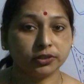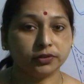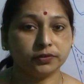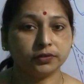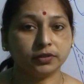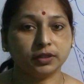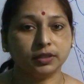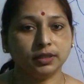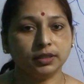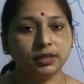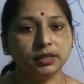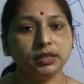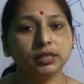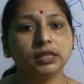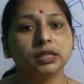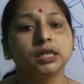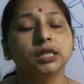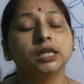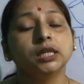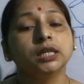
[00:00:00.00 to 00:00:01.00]
of heart,
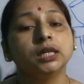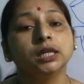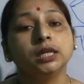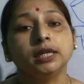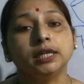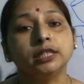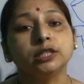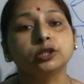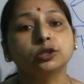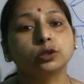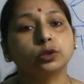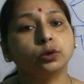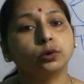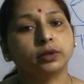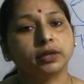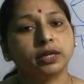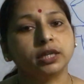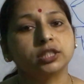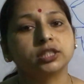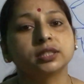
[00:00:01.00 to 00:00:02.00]
its
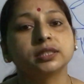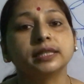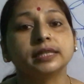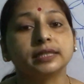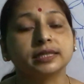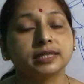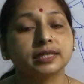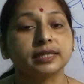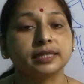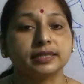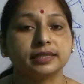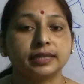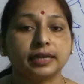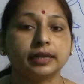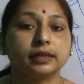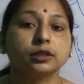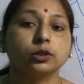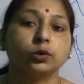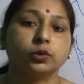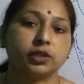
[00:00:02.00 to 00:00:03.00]
location, its
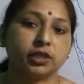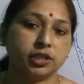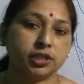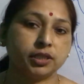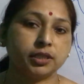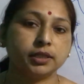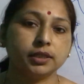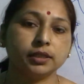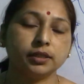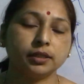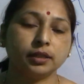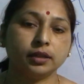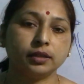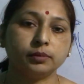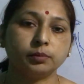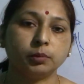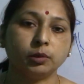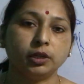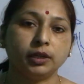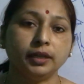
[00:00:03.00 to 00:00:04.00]
exact location in our
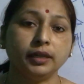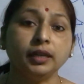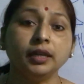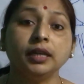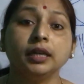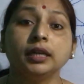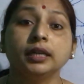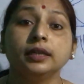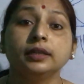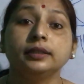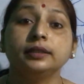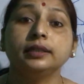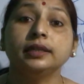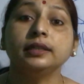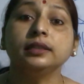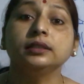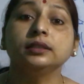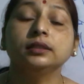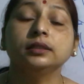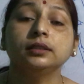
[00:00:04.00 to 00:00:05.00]
body,
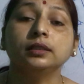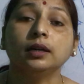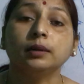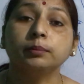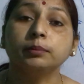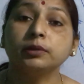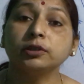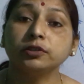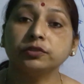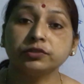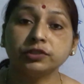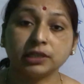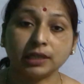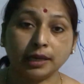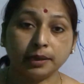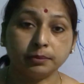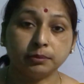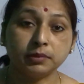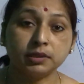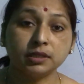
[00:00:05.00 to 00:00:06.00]
then the number of
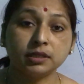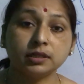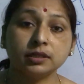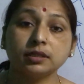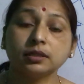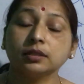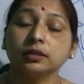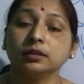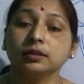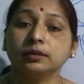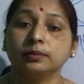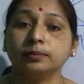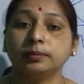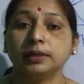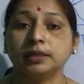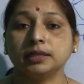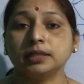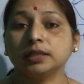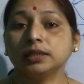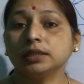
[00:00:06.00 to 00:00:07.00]
chambers
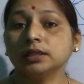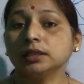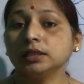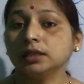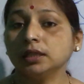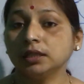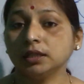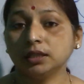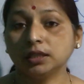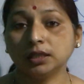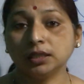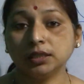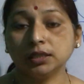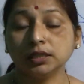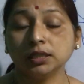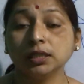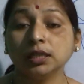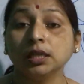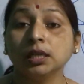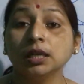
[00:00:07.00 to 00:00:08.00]
present in the heart,
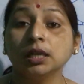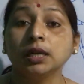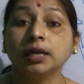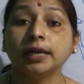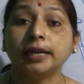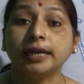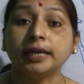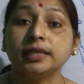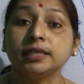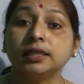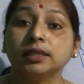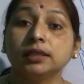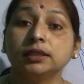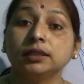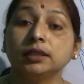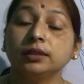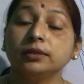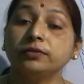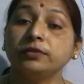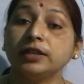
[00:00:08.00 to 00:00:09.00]

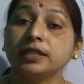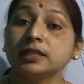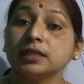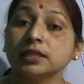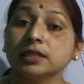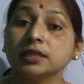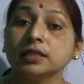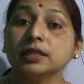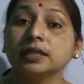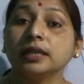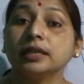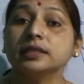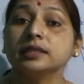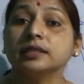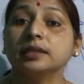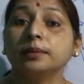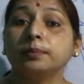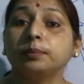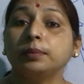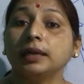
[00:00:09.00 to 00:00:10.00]
the vessels that
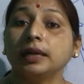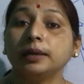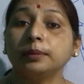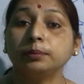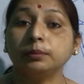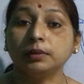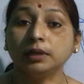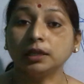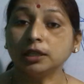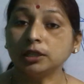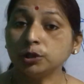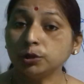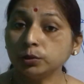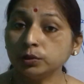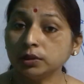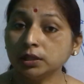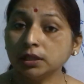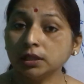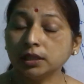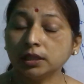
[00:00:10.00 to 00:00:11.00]
supply blood to
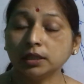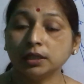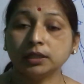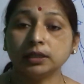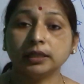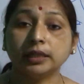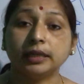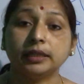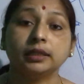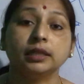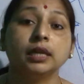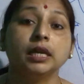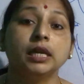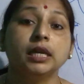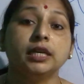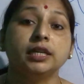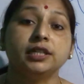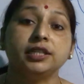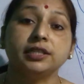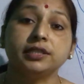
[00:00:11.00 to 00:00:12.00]
the heart, that
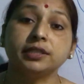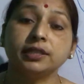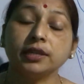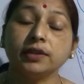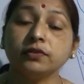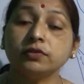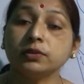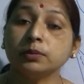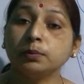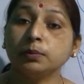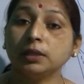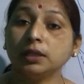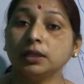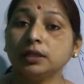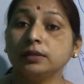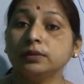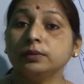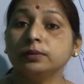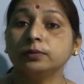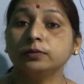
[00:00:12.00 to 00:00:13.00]
receives blood
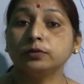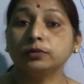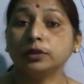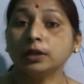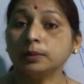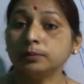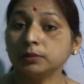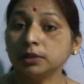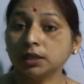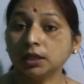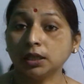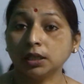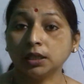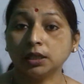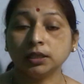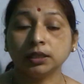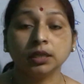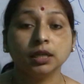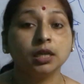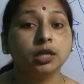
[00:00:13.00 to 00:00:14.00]
from the
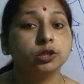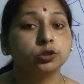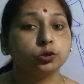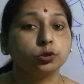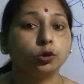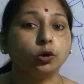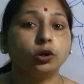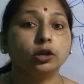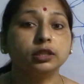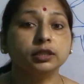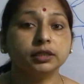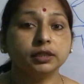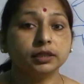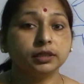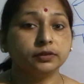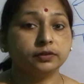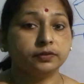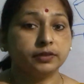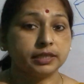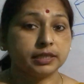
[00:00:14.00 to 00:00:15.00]
heart. So all
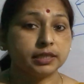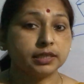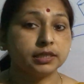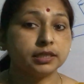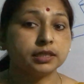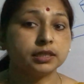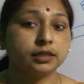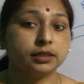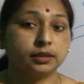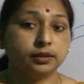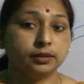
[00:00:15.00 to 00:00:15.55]
the vessels